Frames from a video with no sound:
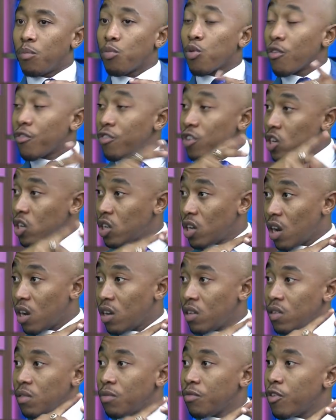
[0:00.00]

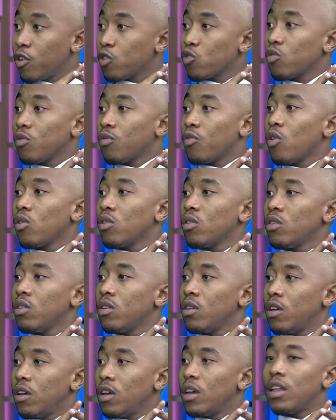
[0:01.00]
professionalism, first of all.
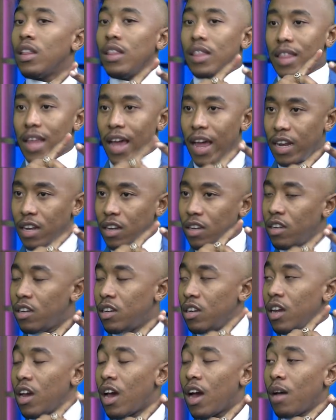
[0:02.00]
That
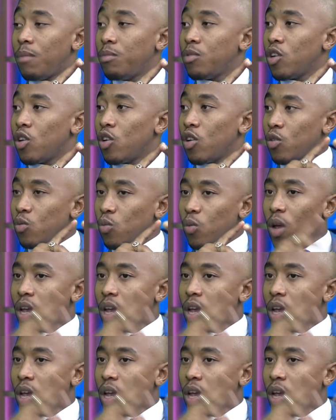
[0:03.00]
helped a lot.